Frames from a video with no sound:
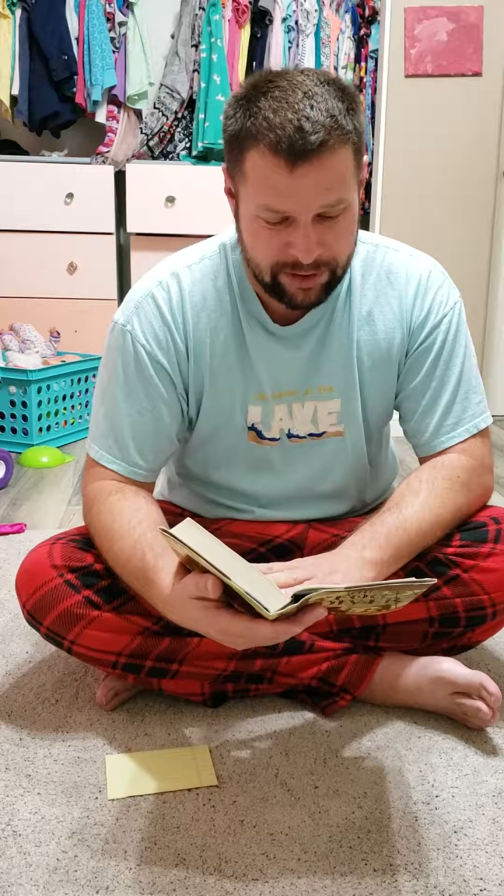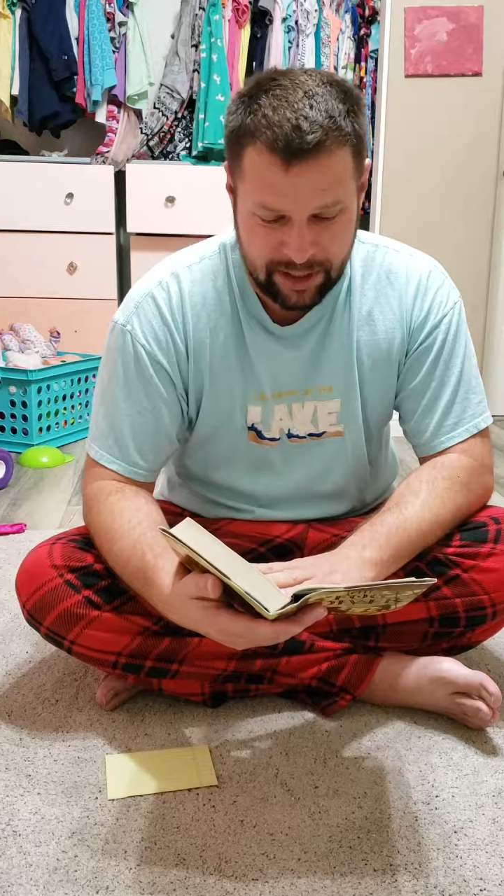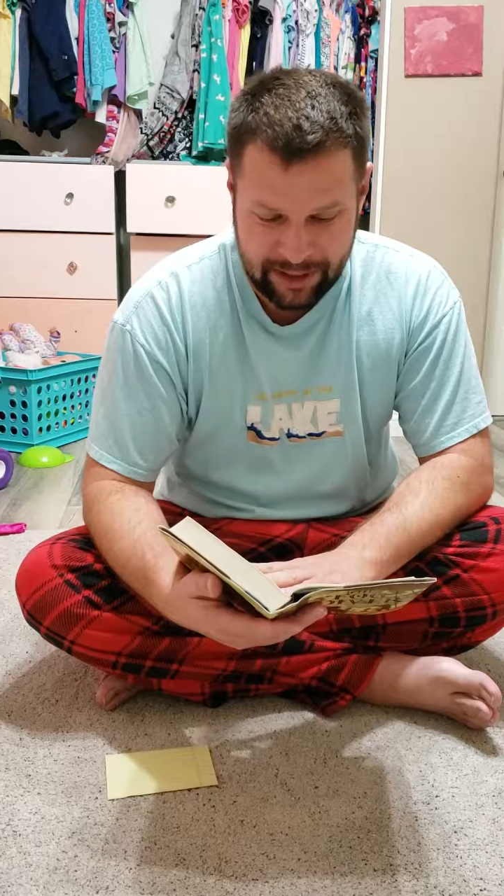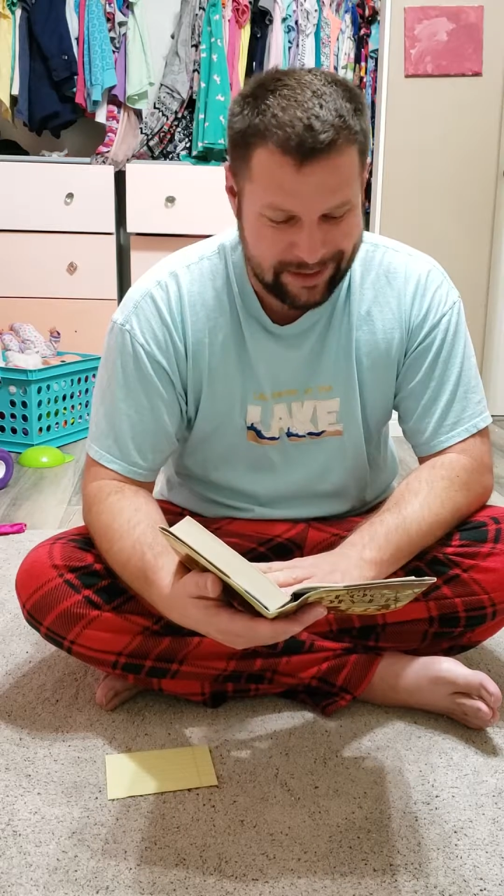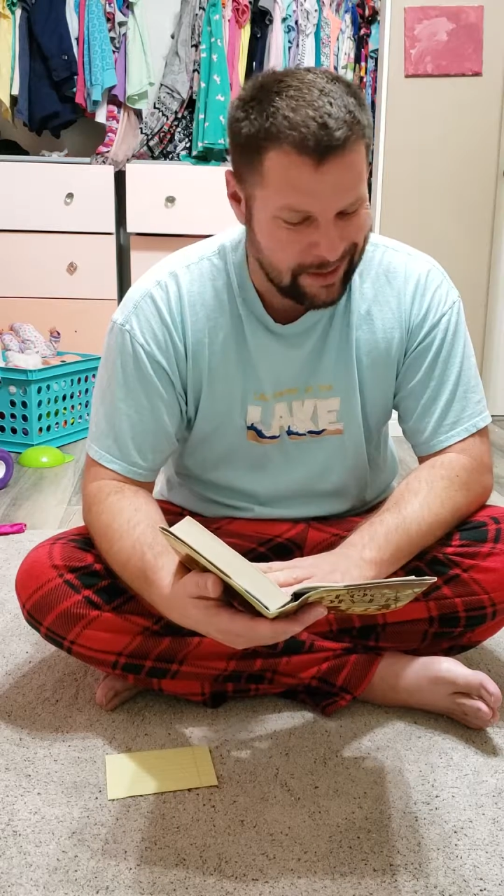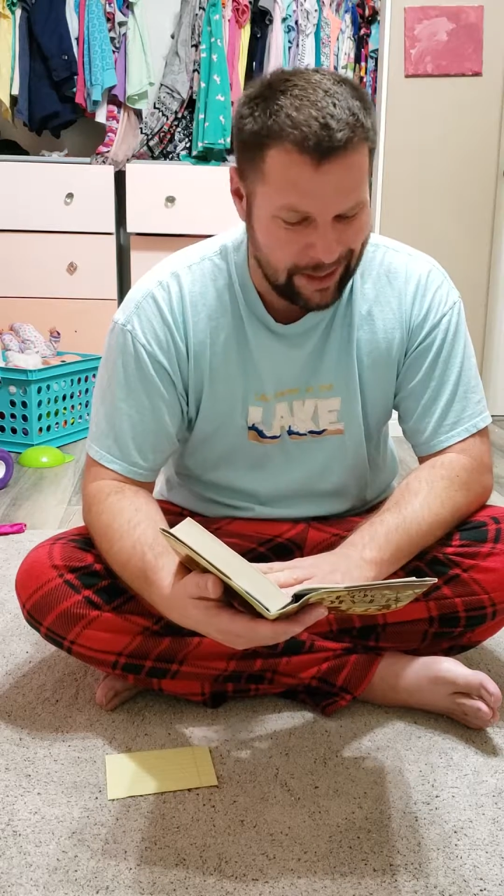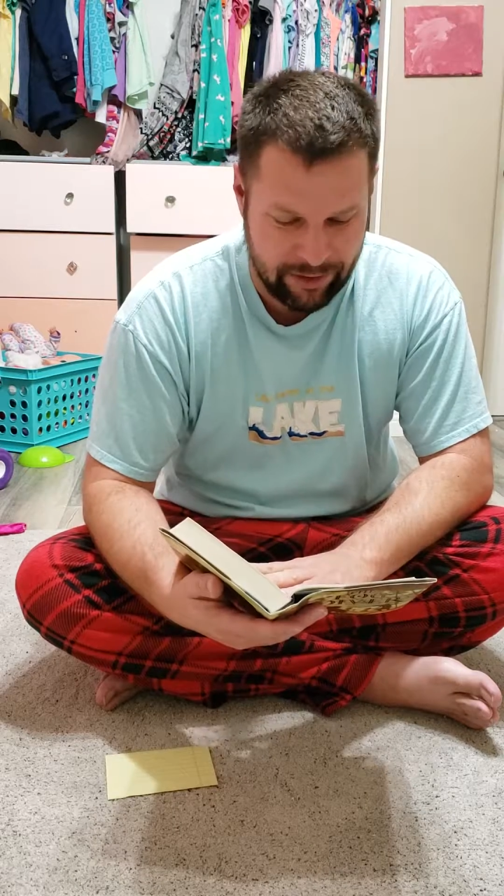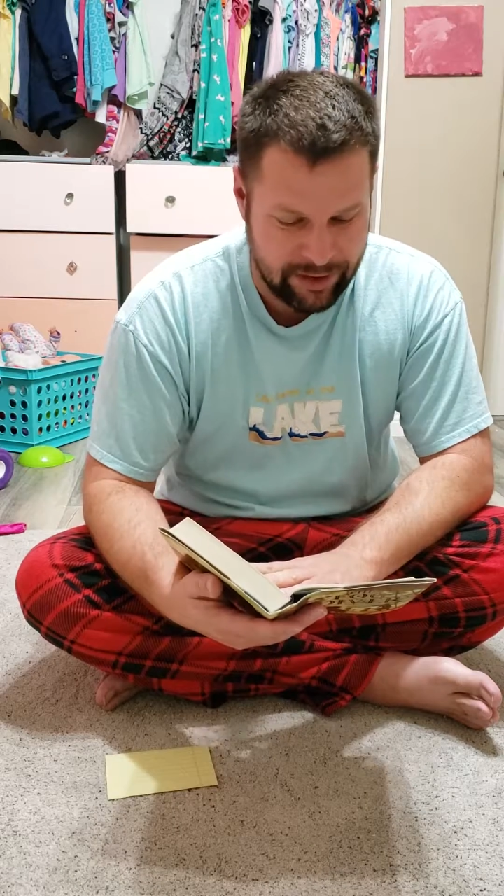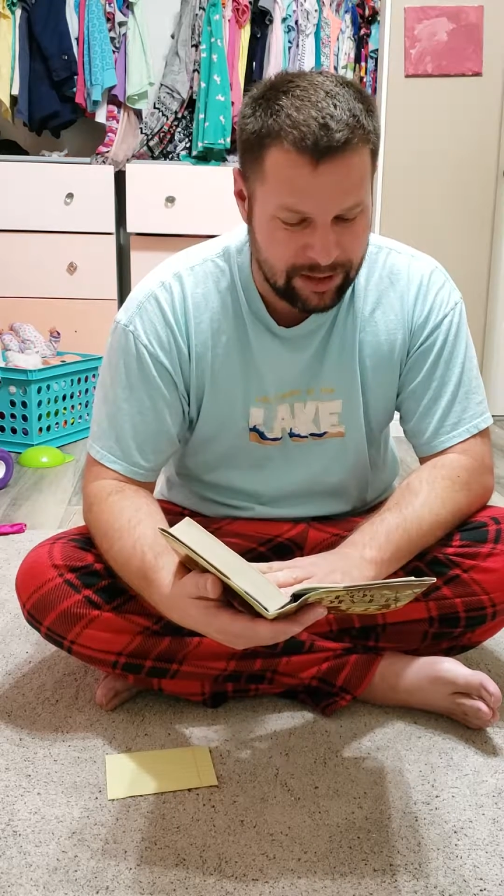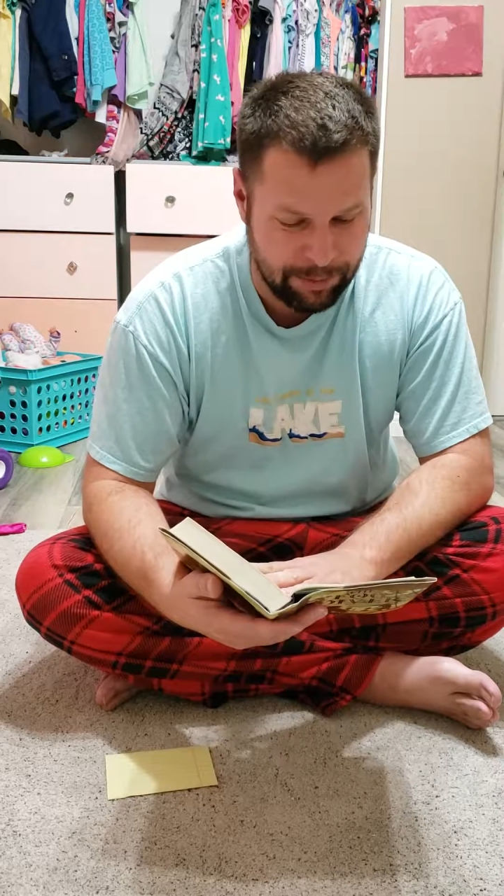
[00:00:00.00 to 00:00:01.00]
he'd
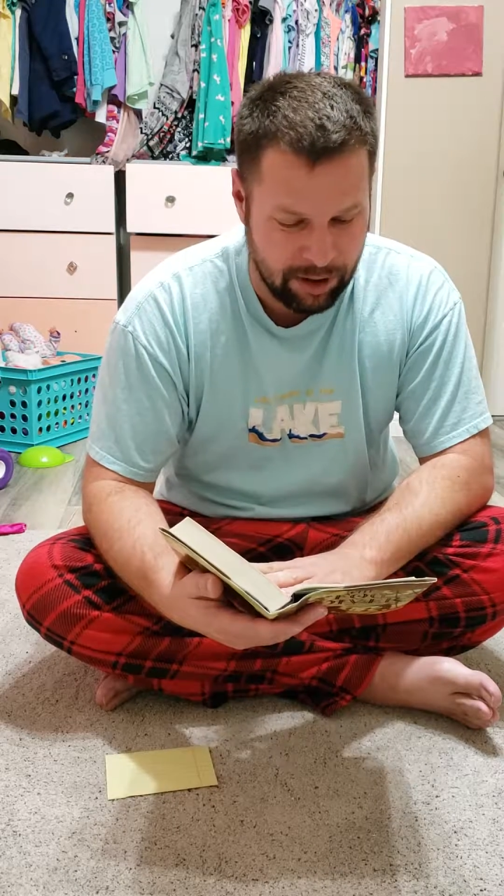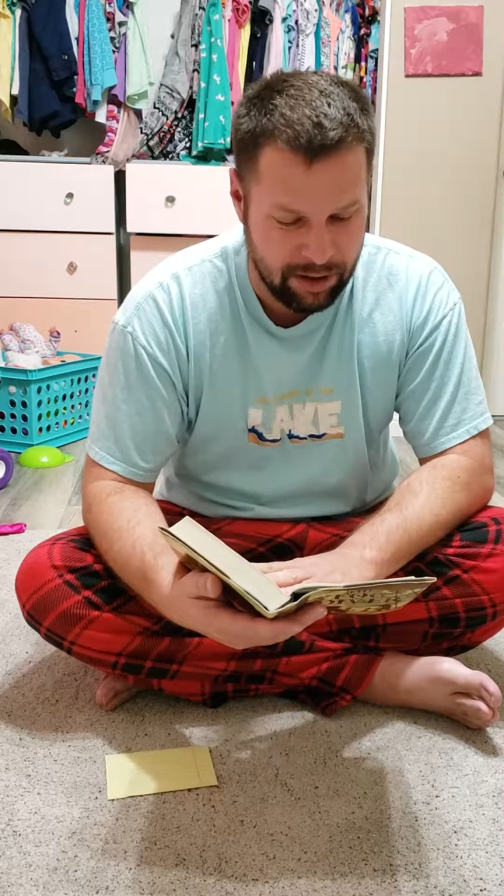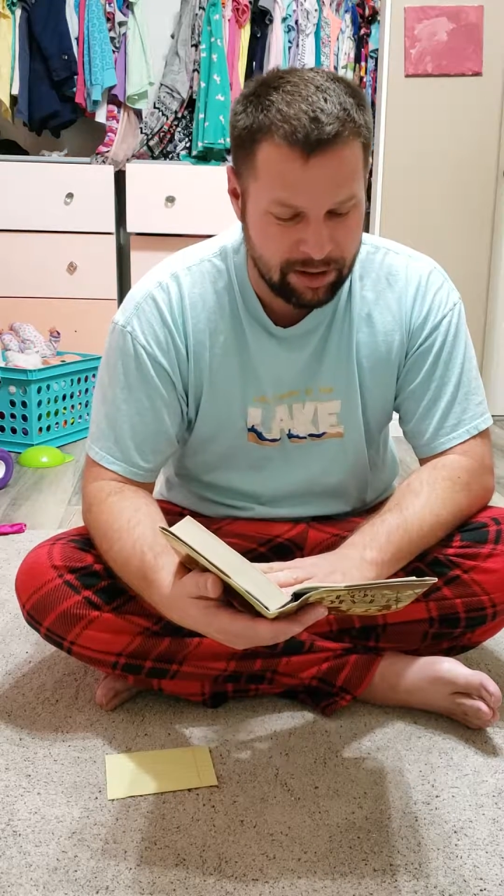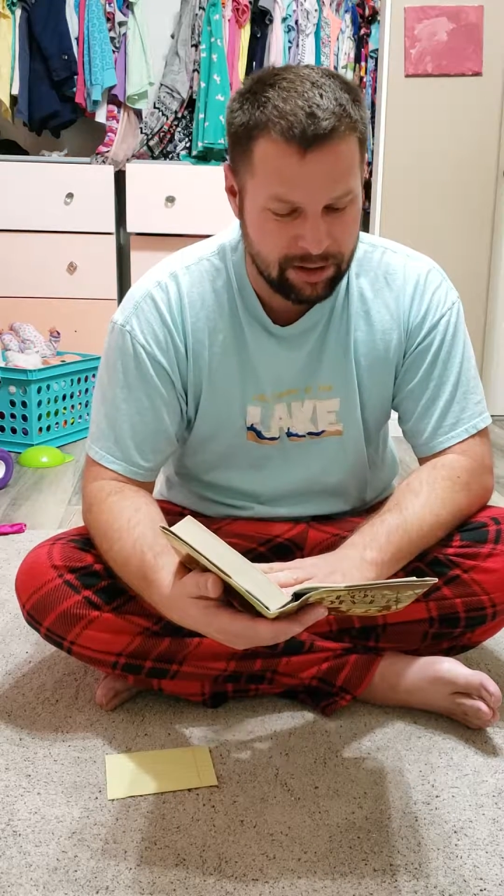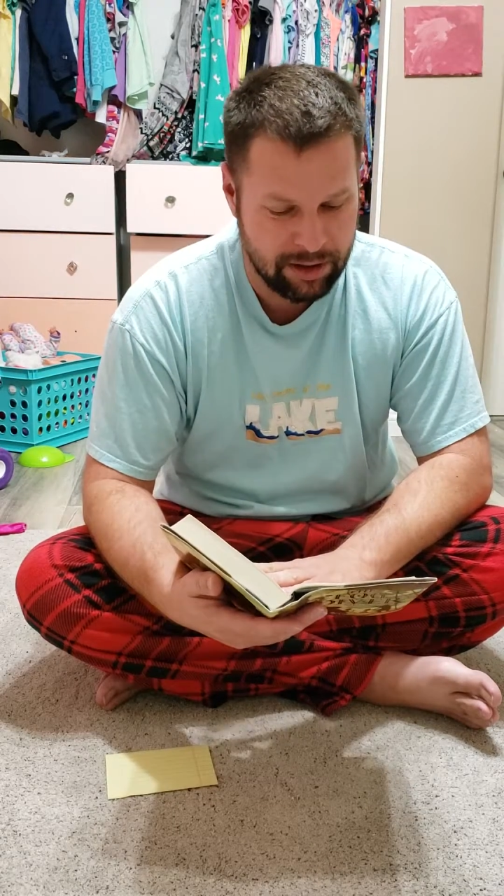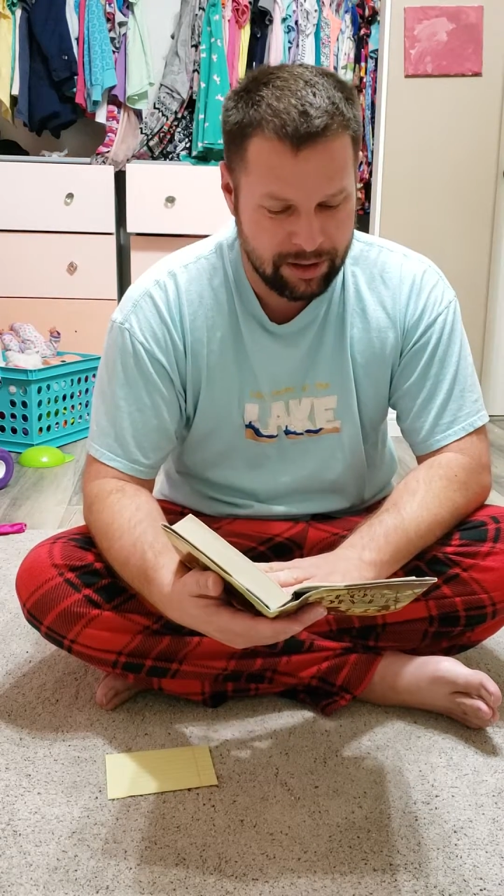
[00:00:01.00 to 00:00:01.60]
tear us apart.